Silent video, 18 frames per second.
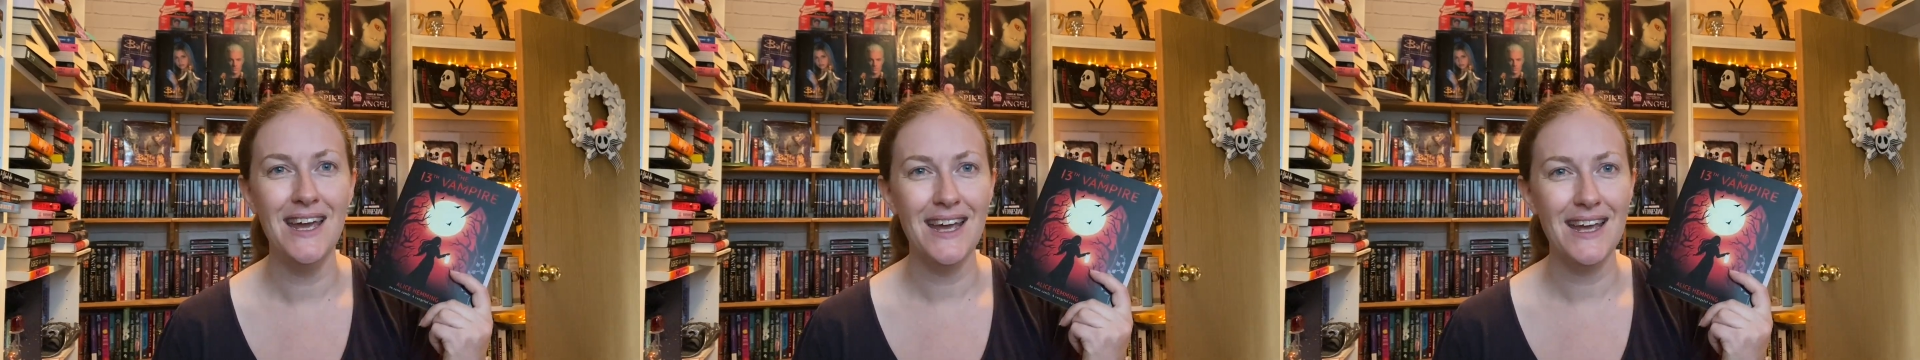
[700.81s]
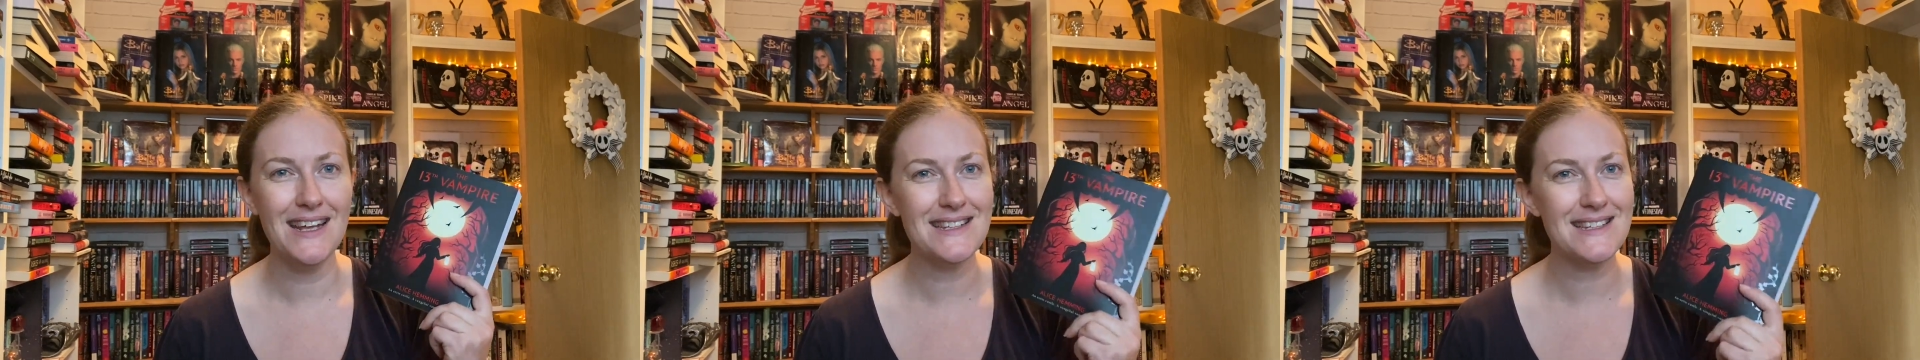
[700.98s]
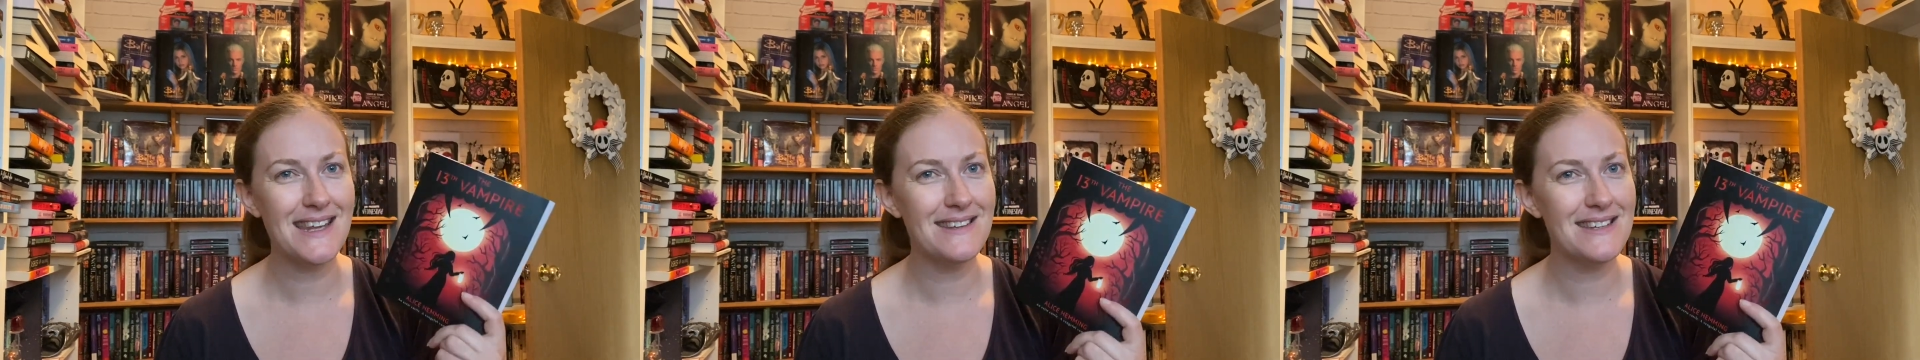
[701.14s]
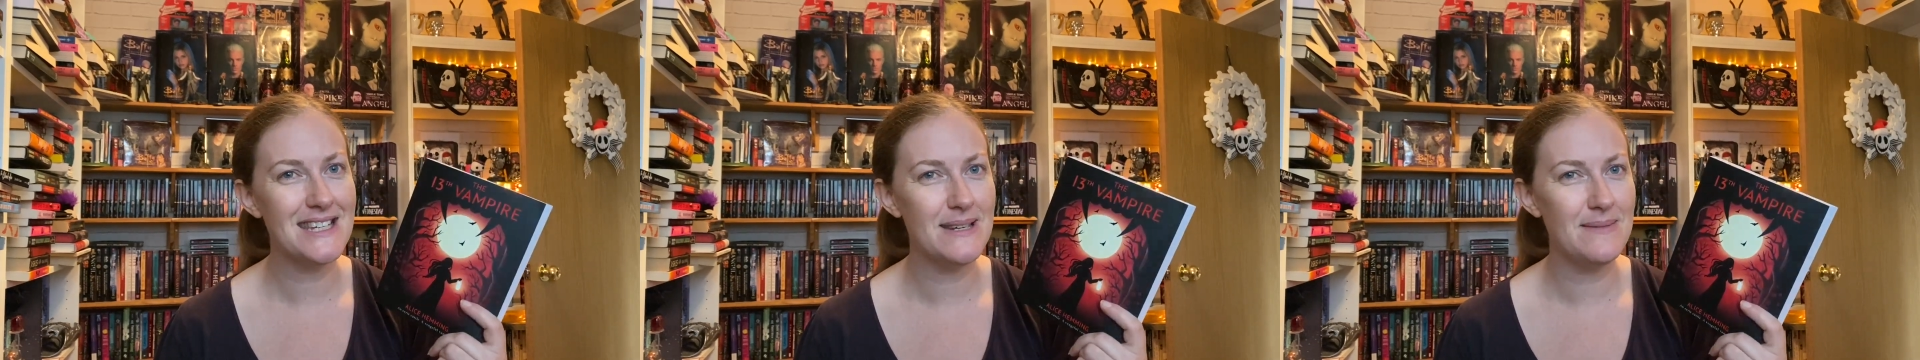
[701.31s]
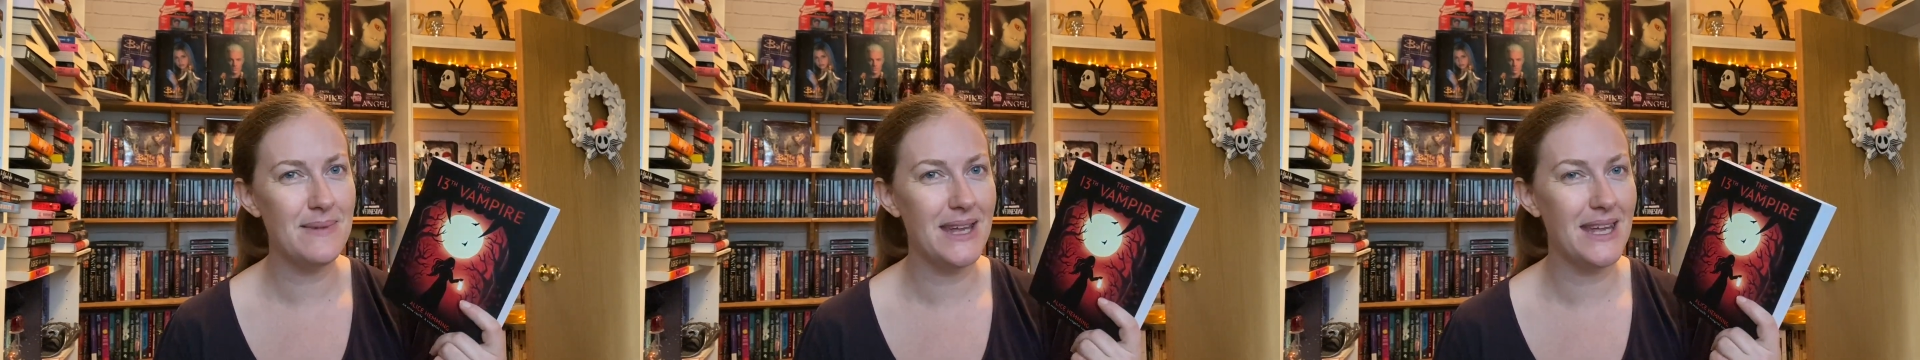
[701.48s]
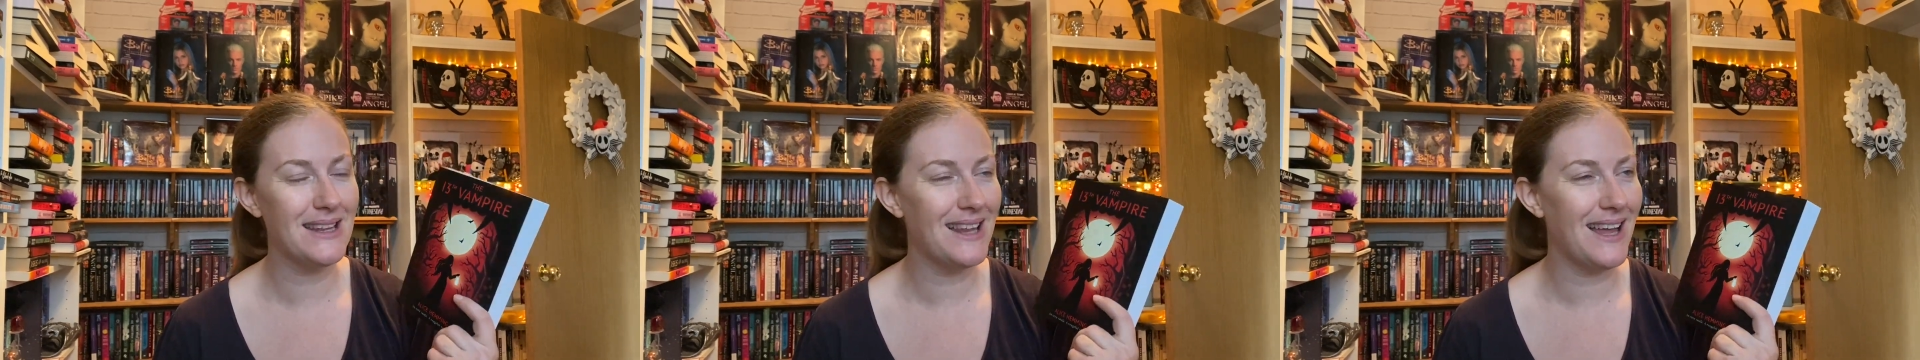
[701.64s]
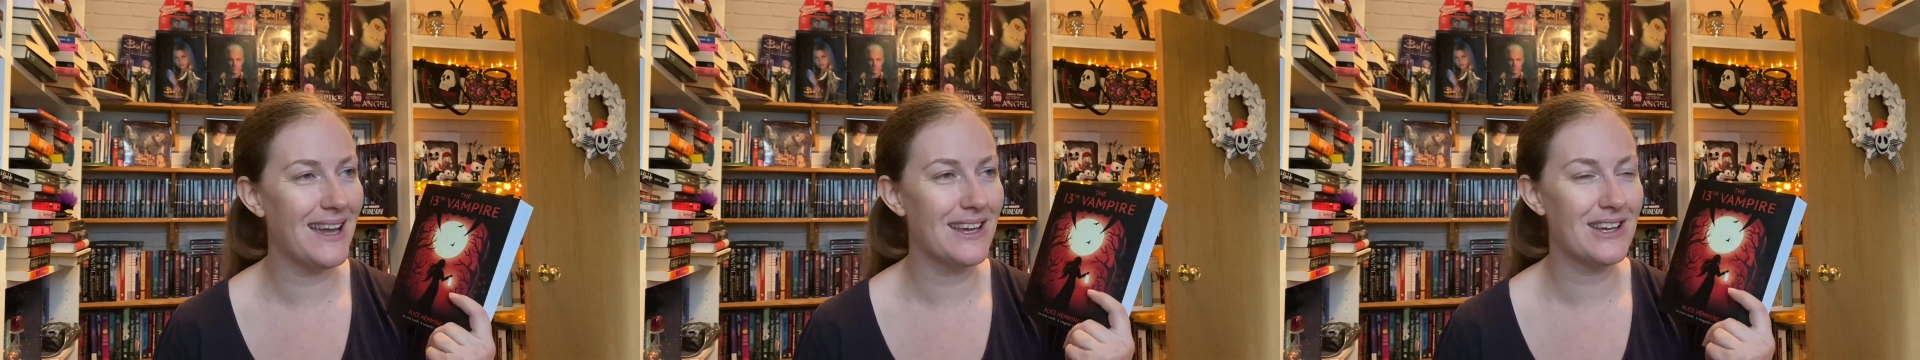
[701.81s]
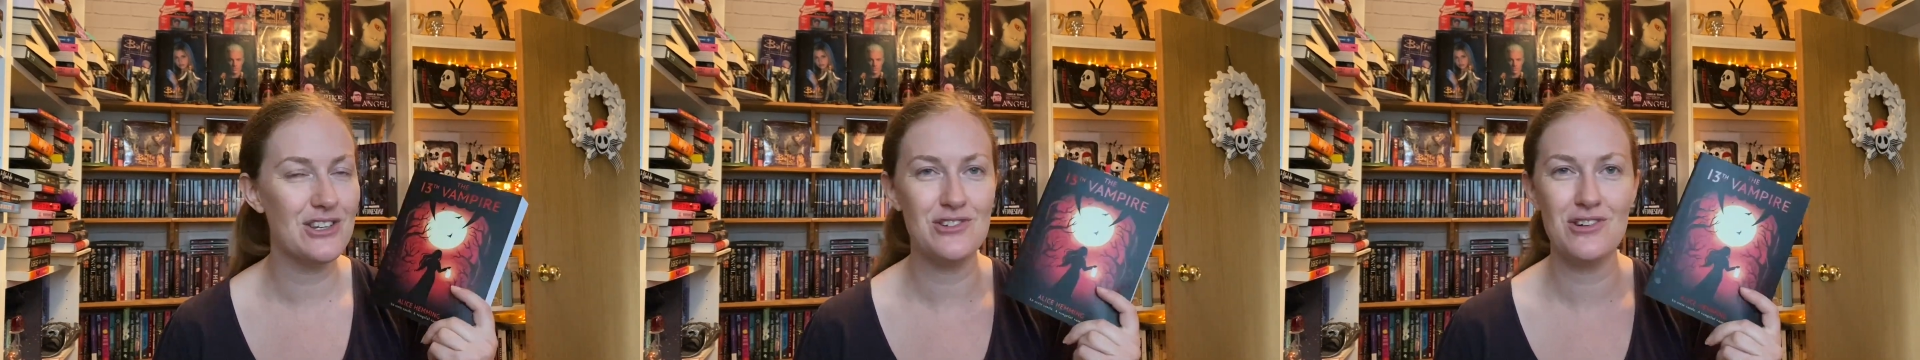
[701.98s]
It sounds to me like